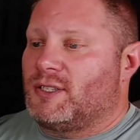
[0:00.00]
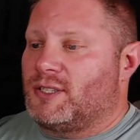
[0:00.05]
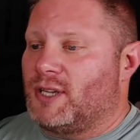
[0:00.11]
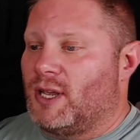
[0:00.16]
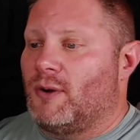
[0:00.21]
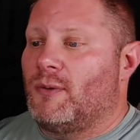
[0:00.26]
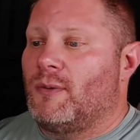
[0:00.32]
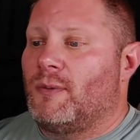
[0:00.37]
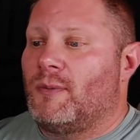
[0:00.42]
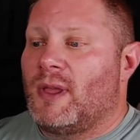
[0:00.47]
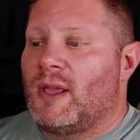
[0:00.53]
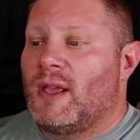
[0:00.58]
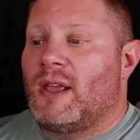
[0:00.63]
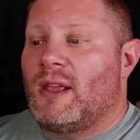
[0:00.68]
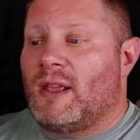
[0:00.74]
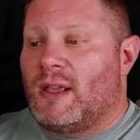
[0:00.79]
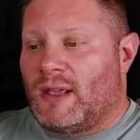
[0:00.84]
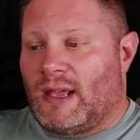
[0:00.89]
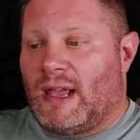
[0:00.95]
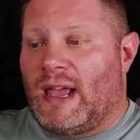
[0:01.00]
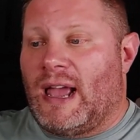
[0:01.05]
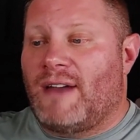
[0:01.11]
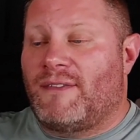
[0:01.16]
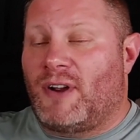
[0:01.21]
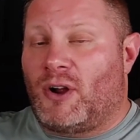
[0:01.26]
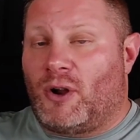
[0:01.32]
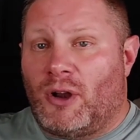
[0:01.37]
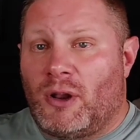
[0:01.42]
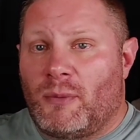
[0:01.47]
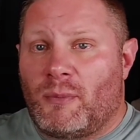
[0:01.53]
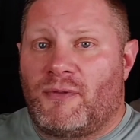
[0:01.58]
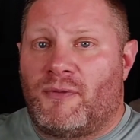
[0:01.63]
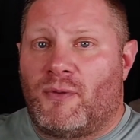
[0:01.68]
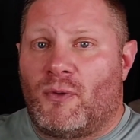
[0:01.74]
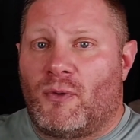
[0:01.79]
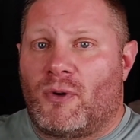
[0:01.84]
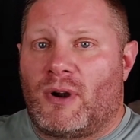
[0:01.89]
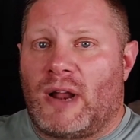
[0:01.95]
So I've heard it
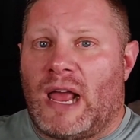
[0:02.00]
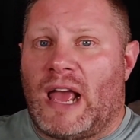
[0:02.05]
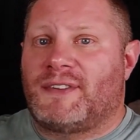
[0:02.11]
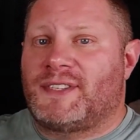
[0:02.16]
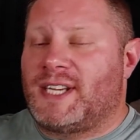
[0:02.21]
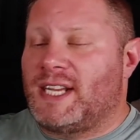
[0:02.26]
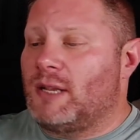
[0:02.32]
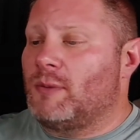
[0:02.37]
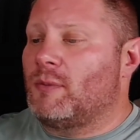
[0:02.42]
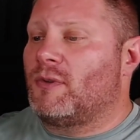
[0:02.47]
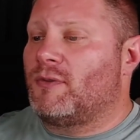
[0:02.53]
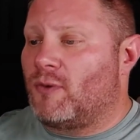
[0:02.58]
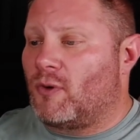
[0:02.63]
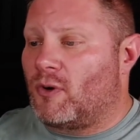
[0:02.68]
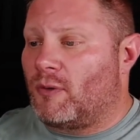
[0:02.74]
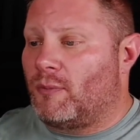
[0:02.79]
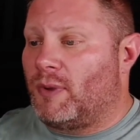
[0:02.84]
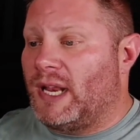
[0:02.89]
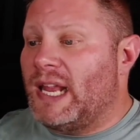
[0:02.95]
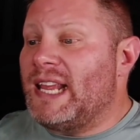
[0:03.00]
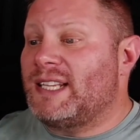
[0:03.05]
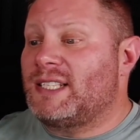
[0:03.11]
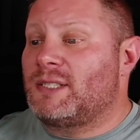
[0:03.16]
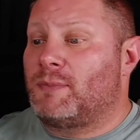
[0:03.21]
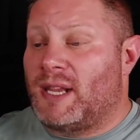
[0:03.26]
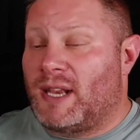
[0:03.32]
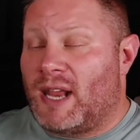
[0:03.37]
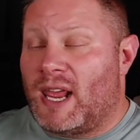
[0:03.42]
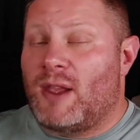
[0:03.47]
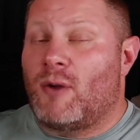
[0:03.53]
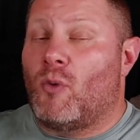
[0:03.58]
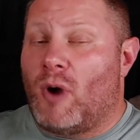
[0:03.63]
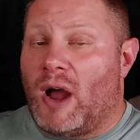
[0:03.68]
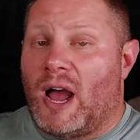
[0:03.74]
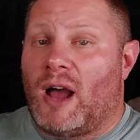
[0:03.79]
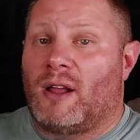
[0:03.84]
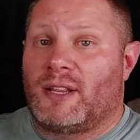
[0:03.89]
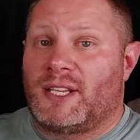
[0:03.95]
before, I've seen it before, but it has been a
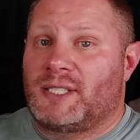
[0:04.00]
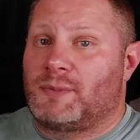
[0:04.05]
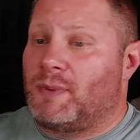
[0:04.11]
while.